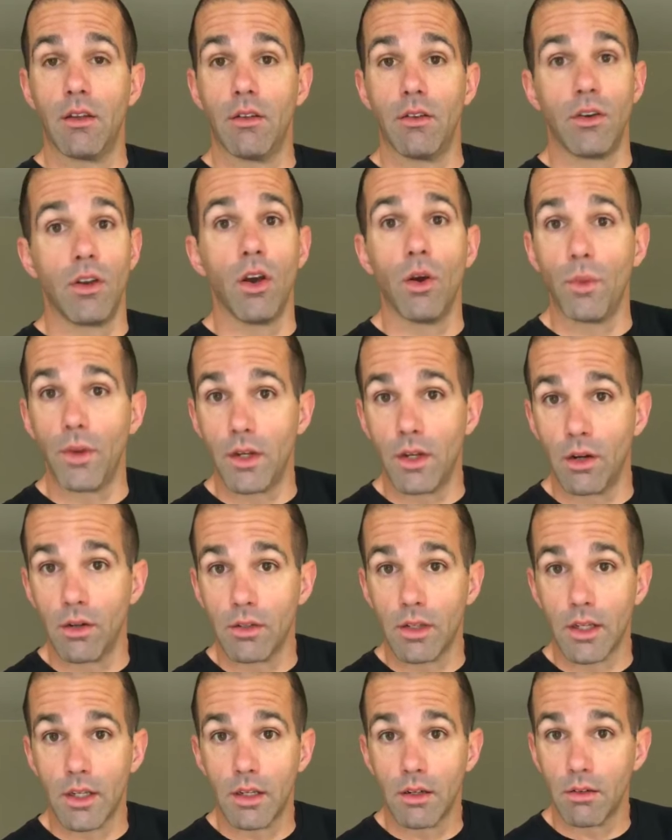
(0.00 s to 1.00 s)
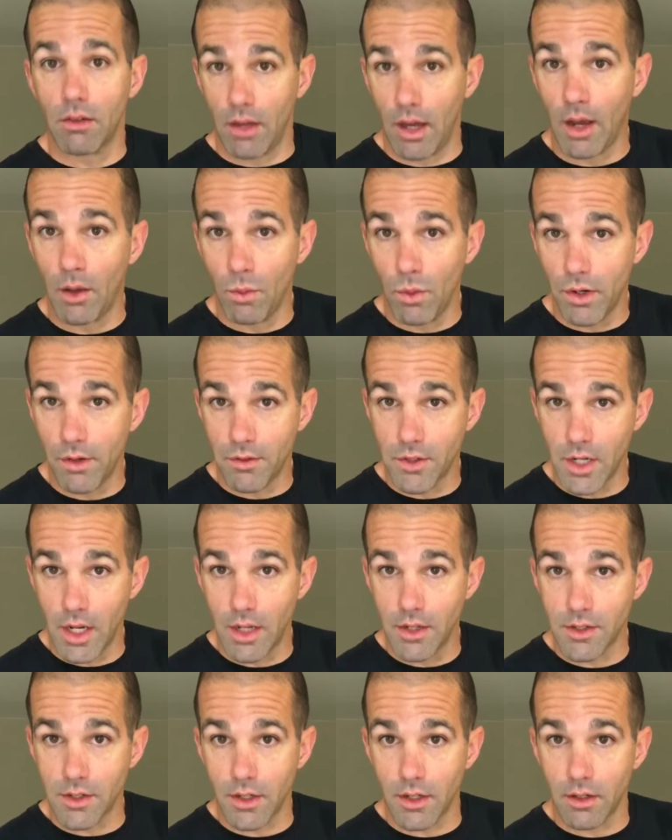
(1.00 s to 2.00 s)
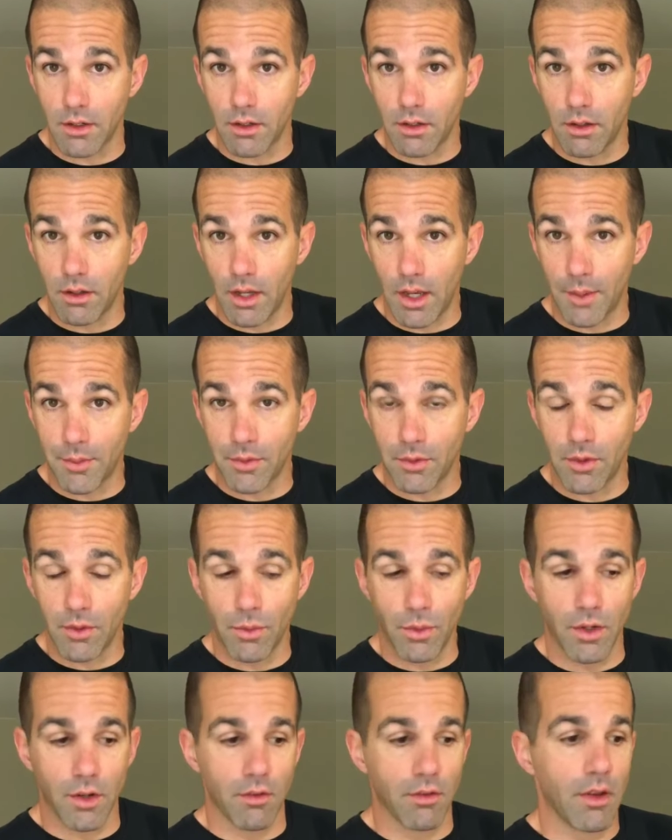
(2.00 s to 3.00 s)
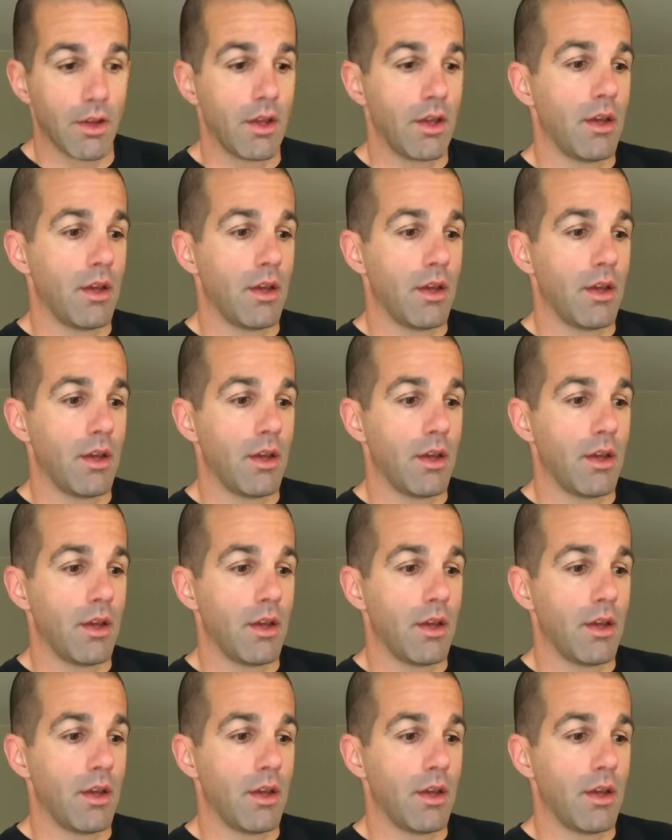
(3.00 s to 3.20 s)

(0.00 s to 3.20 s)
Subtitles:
no, we don't like it, I would have changed it. I absolutely would have.